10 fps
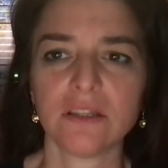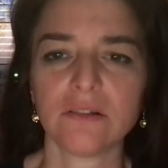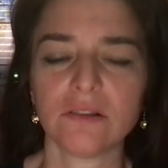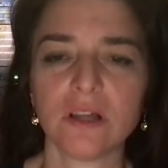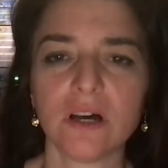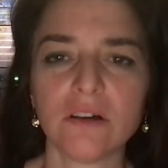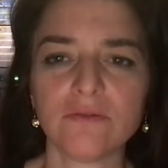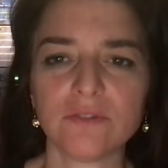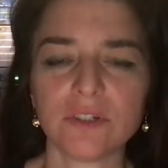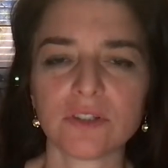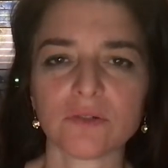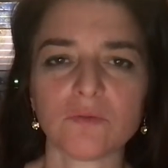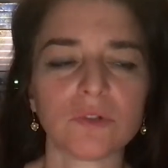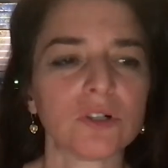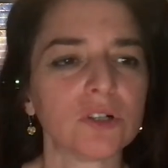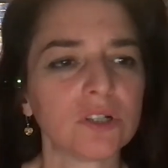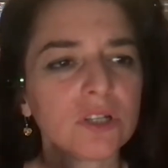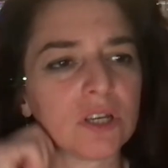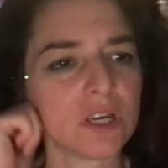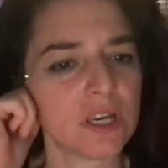Love is a word
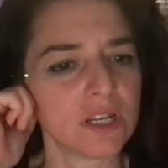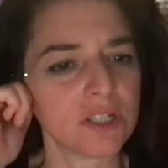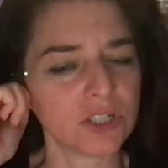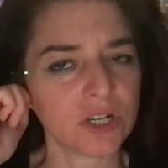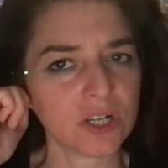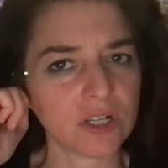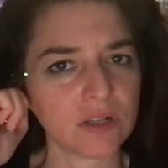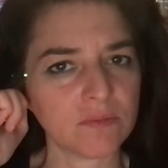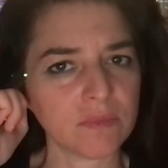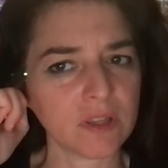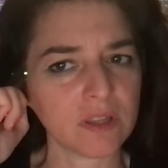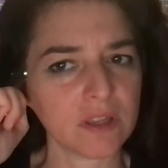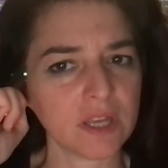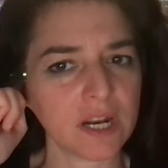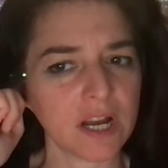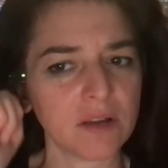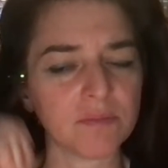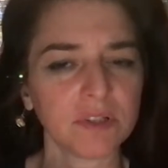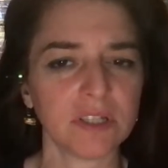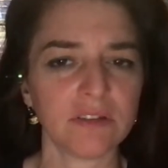and a term that I
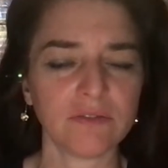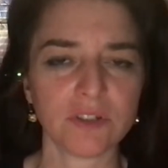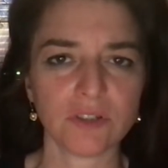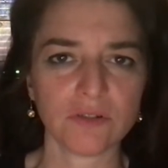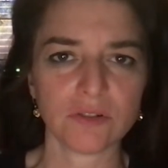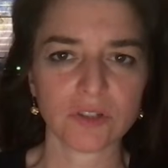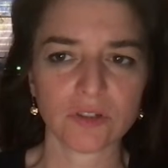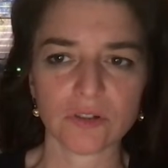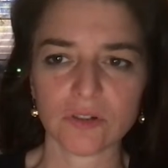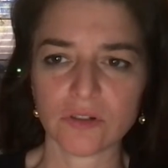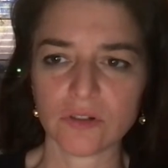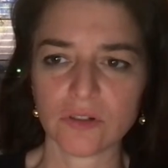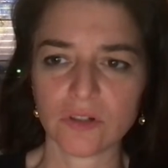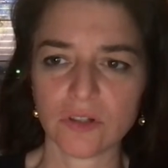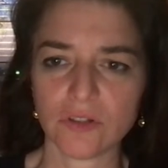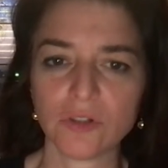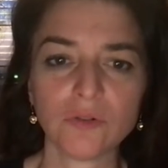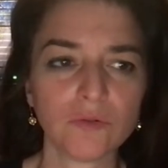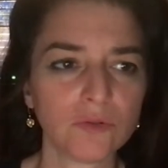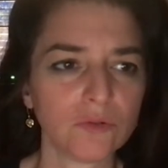believe is used
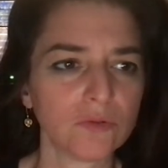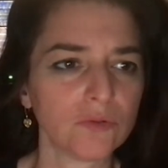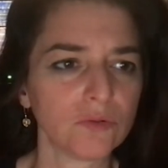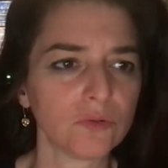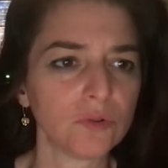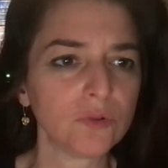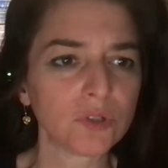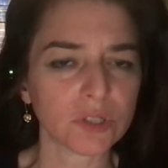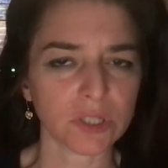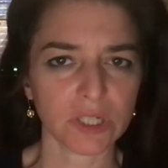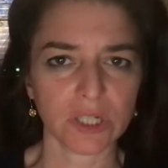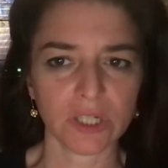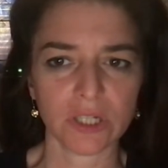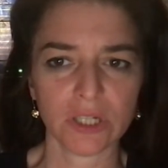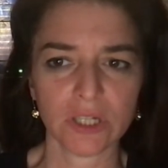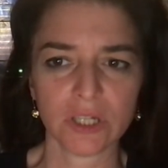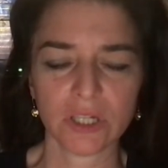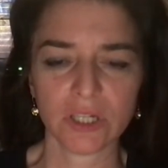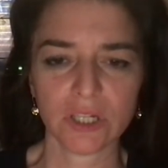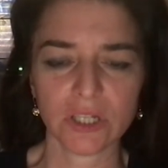too loosely.
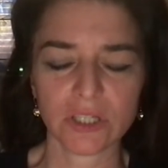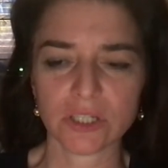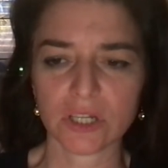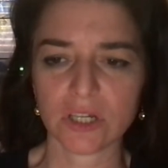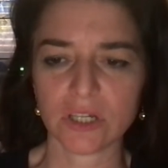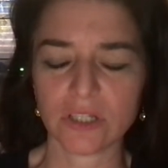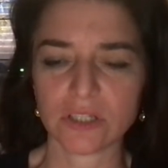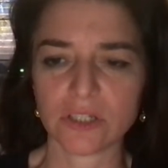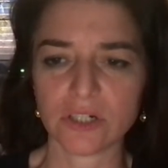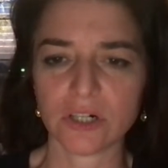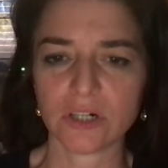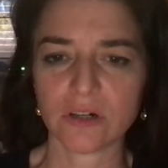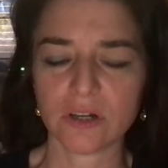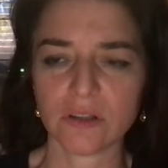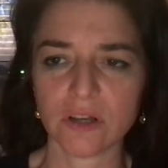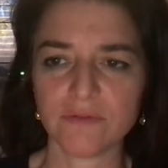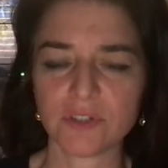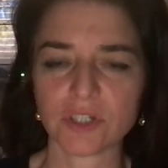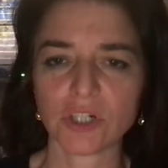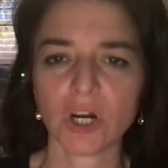It's a term. Love
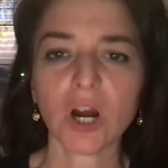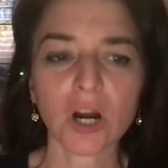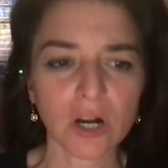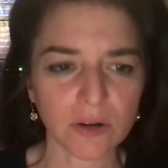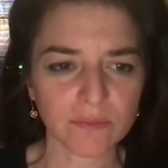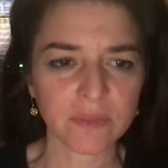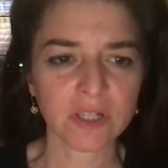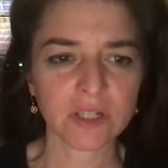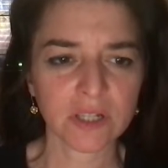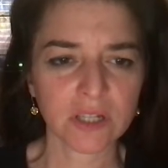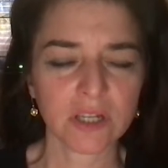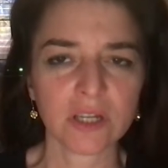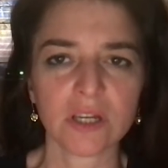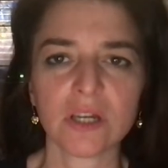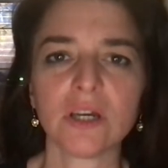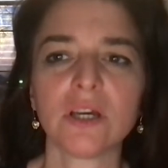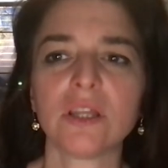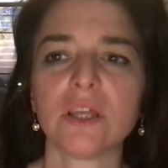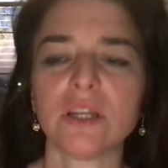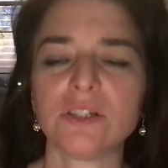is a term
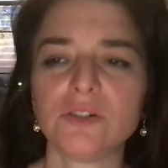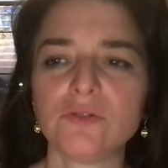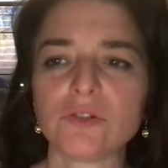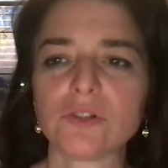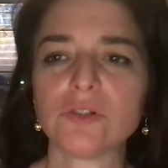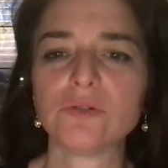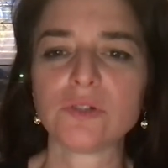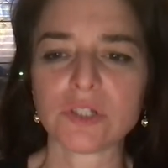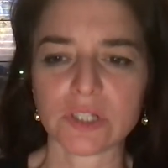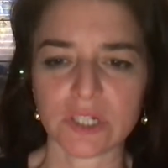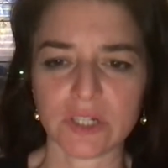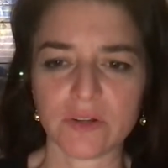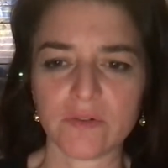that is used loosely.